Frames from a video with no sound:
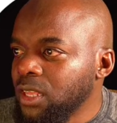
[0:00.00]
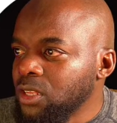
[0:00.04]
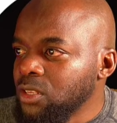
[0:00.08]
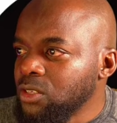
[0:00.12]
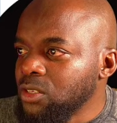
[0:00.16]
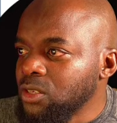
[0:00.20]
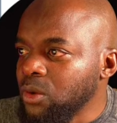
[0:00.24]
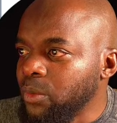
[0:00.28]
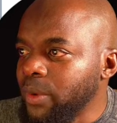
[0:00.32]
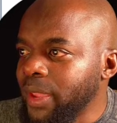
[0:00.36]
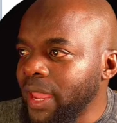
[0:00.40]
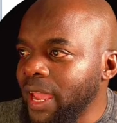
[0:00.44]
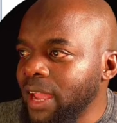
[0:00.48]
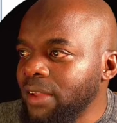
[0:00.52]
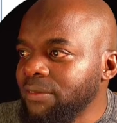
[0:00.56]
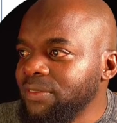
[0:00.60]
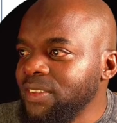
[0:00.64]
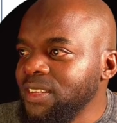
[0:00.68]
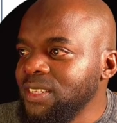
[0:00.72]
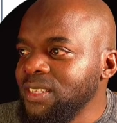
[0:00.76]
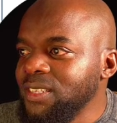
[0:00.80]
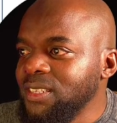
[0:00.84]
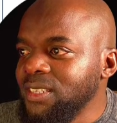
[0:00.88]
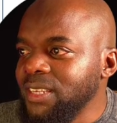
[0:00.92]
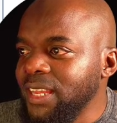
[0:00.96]
So we have
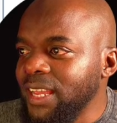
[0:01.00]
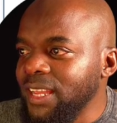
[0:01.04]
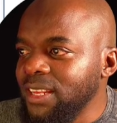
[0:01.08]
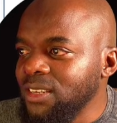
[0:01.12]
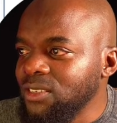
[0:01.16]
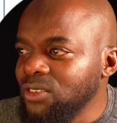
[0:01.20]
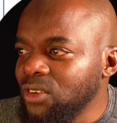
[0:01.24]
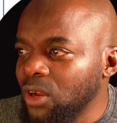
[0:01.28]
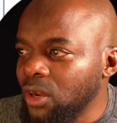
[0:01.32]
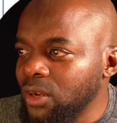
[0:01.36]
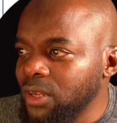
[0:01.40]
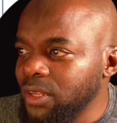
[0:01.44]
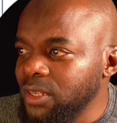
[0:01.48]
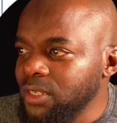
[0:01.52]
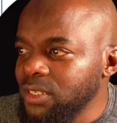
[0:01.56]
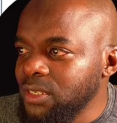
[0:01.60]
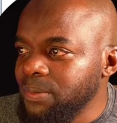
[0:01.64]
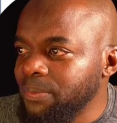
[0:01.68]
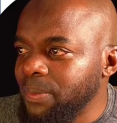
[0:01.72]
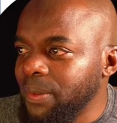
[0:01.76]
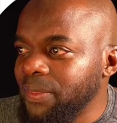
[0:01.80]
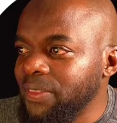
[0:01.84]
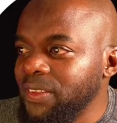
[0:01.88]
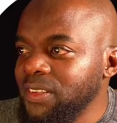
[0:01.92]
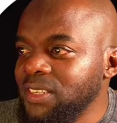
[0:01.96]
this
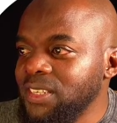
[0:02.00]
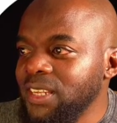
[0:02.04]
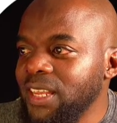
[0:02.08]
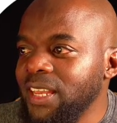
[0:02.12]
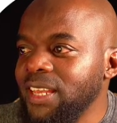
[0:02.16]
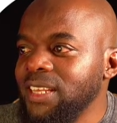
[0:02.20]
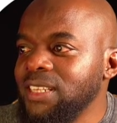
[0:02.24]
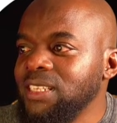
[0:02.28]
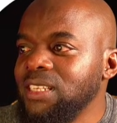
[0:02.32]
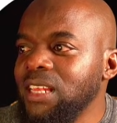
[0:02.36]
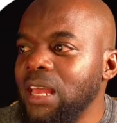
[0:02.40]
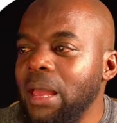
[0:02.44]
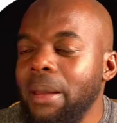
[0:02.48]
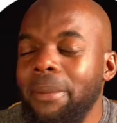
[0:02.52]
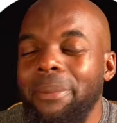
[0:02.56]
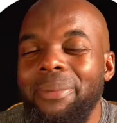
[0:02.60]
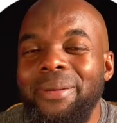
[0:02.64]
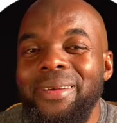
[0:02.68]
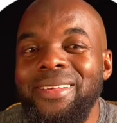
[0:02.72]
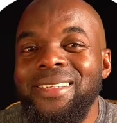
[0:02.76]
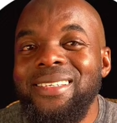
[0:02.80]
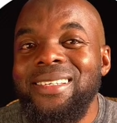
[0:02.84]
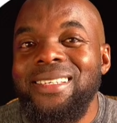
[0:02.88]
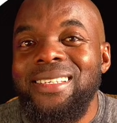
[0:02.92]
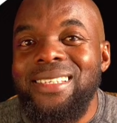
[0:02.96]
$10, but this is
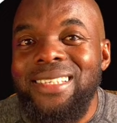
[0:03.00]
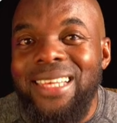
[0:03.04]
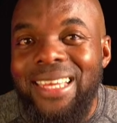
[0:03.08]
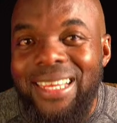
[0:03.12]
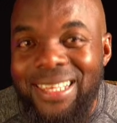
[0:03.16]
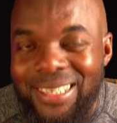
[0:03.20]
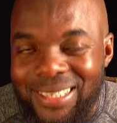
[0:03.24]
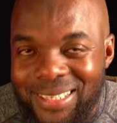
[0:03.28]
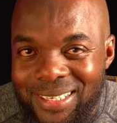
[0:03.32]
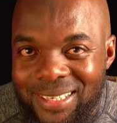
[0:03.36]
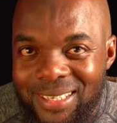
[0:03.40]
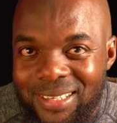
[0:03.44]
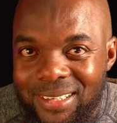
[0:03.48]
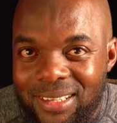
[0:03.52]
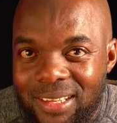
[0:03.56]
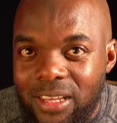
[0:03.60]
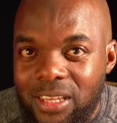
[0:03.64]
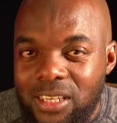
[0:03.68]
per seat.